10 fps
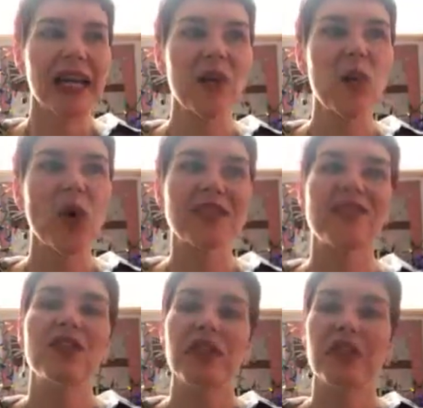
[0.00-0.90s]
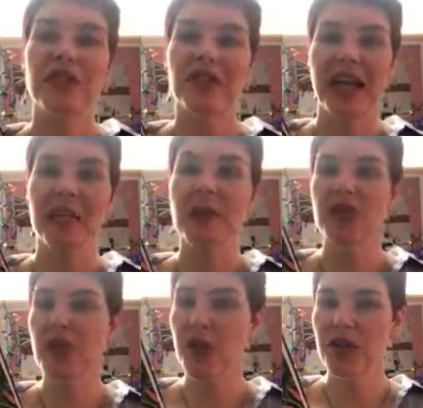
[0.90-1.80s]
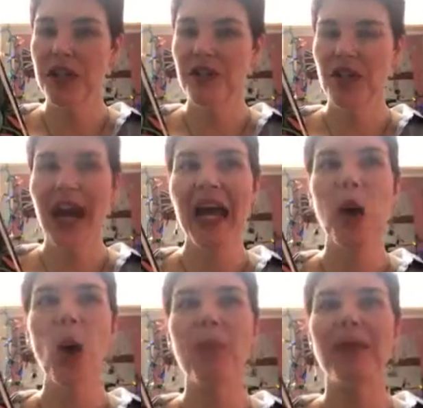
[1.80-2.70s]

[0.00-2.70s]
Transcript: It wasn't the same as the 13th Tale,